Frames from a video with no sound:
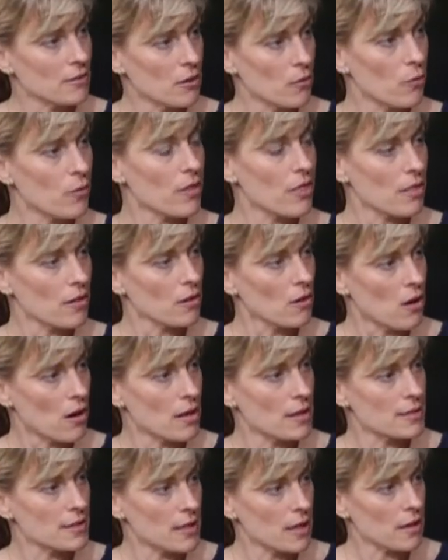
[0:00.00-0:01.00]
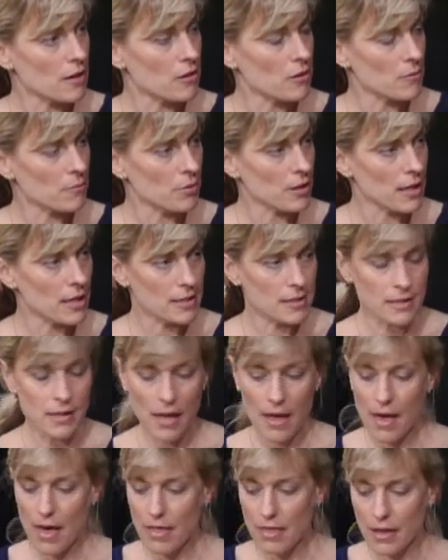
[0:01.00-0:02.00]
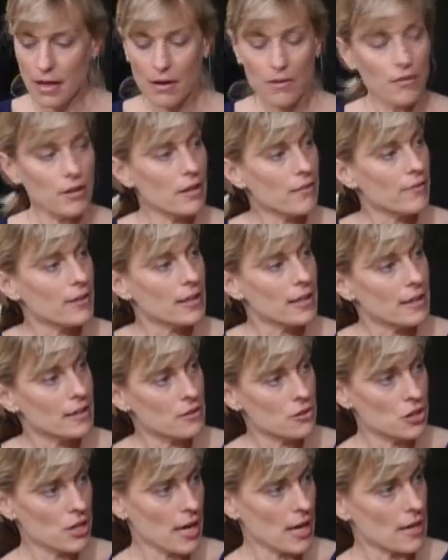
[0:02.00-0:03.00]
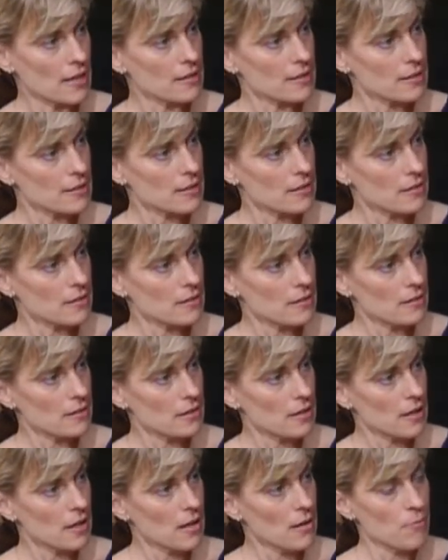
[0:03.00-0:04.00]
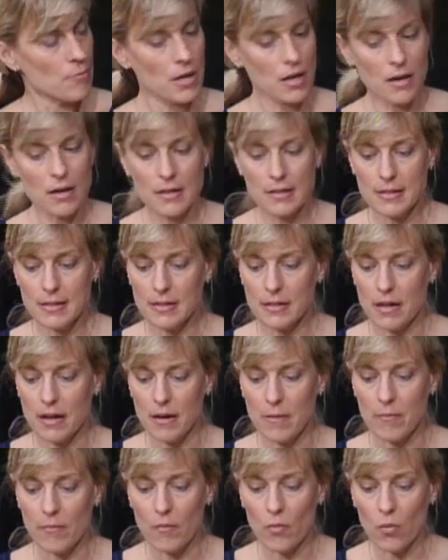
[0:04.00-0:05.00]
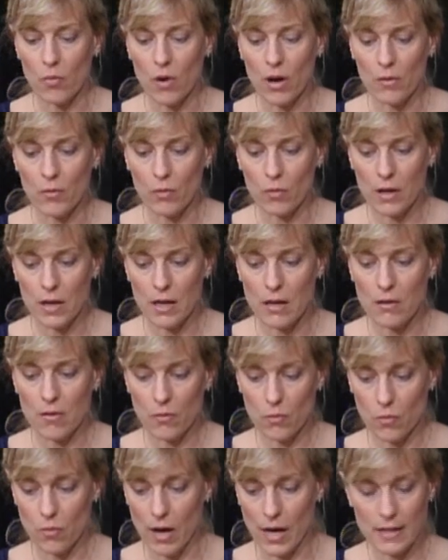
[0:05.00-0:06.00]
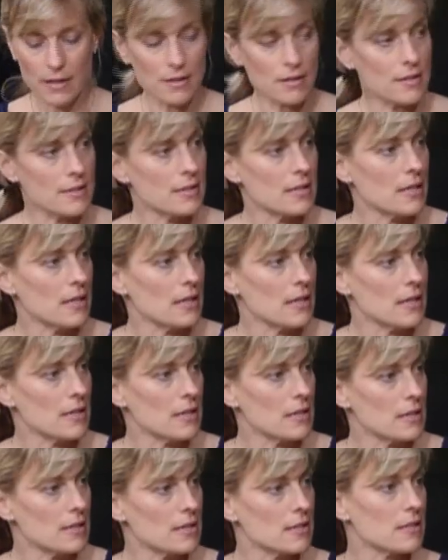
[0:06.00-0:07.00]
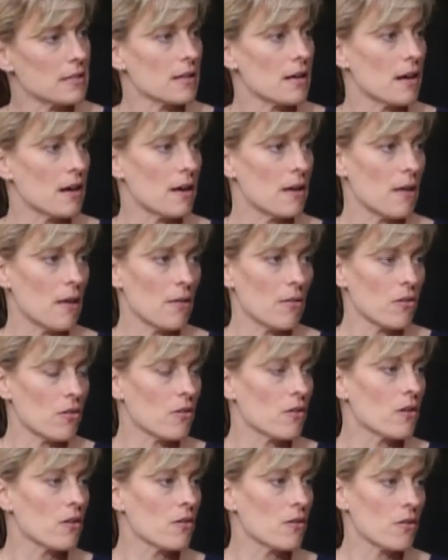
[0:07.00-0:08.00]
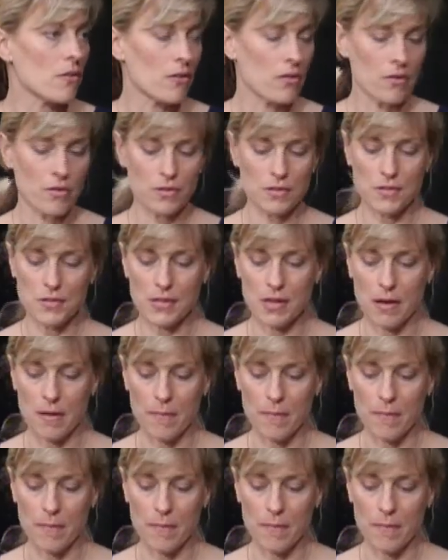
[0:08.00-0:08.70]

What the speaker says: with the laws that are in place, they don't even get a chance. Because what we want to see is there's